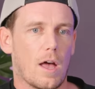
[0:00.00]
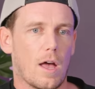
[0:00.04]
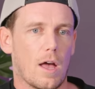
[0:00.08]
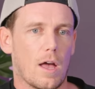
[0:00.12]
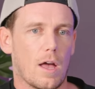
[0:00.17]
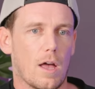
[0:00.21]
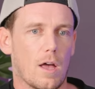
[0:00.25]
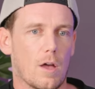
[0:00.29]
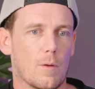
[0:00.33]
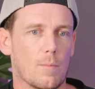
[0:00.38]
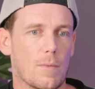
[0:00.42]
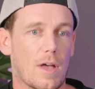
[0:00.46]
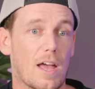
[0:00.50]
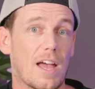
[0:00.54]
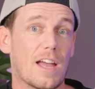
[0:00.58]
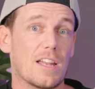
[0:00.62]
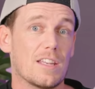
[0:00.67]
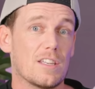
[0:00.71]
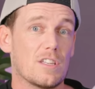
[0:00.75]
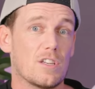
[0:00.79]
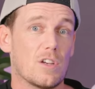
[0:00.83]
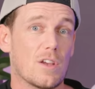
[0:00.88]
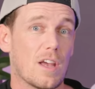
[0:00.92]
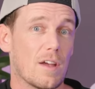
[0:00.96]
Um,
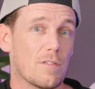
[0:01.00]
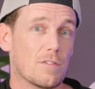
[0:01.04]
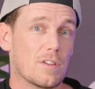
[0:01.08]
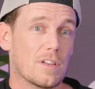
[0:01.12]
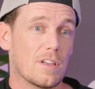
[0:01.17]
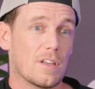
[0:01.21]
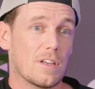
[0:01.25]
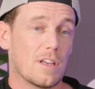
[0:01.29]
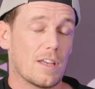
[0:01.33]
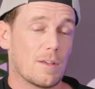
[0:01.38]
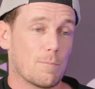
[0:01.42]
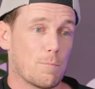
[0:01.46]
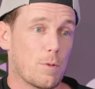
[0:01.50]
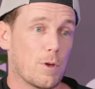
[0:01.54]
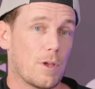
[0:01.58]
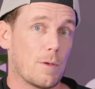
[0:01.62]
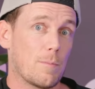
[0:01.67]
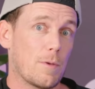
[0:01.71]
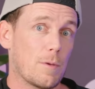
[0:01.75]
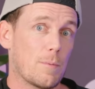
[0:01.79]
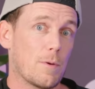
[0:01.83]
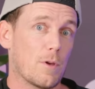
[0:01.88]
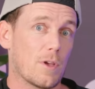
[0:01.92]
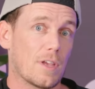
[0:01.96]
and you have to
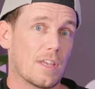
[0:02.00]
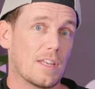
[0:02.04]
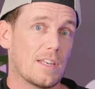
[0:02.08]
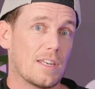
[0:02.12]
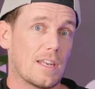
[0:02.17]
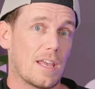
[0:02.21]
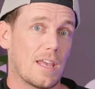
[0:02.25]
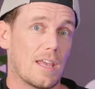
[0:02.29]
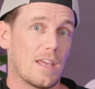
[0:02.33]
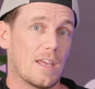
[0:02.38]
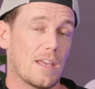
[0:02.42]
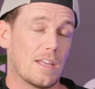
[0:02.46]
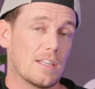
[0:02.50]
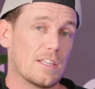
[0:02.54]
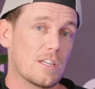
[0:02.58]
put, be putting in uh,